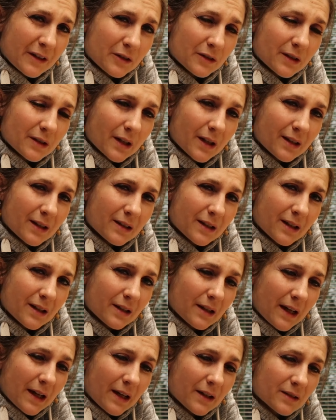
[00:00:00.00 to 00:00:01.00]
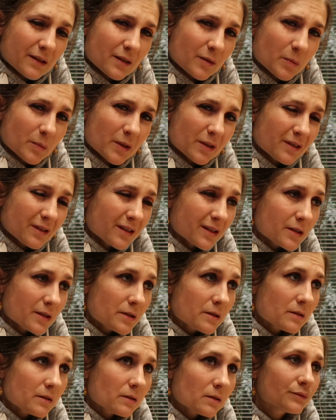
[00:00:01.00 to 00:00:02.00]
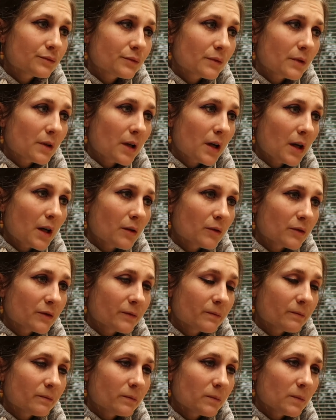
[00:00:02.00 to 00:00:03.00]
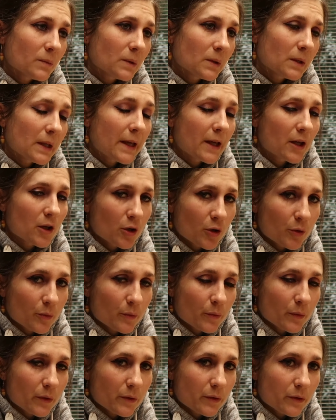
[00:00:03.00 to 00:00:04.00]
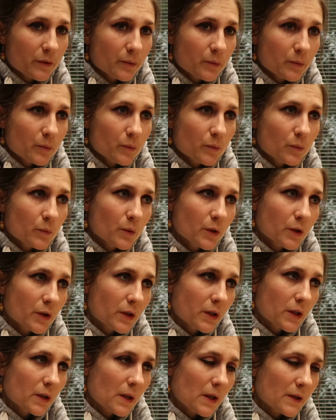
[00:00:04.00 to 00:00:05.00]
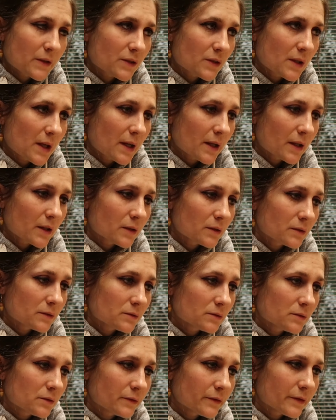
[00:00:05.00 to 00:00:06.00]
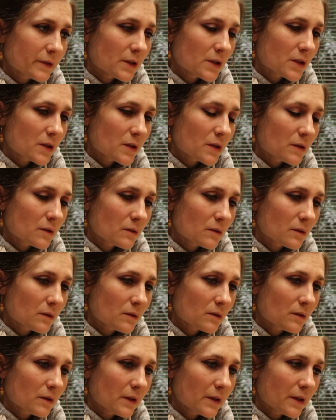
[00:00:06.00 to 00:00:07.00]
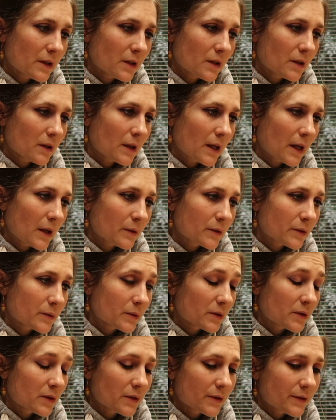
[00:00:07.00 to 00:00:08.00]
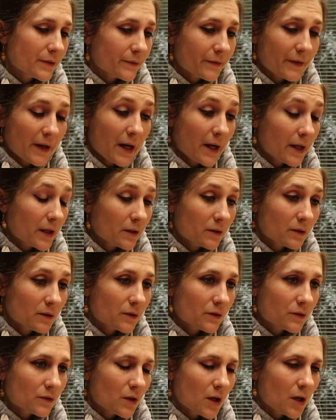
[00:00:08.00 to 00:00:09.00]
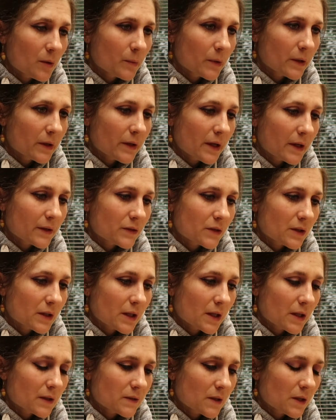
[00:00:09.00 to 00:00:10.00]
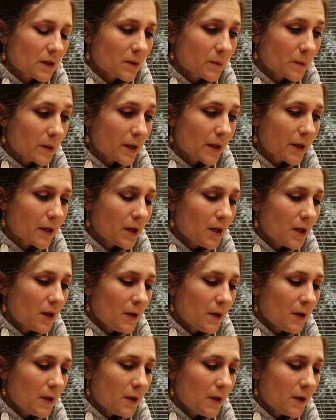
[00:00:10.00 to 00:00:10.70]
good day today, guys, I'll be honest. I was late up with working last night and finishing in the early hours, which is fine because normally that's the case anyway.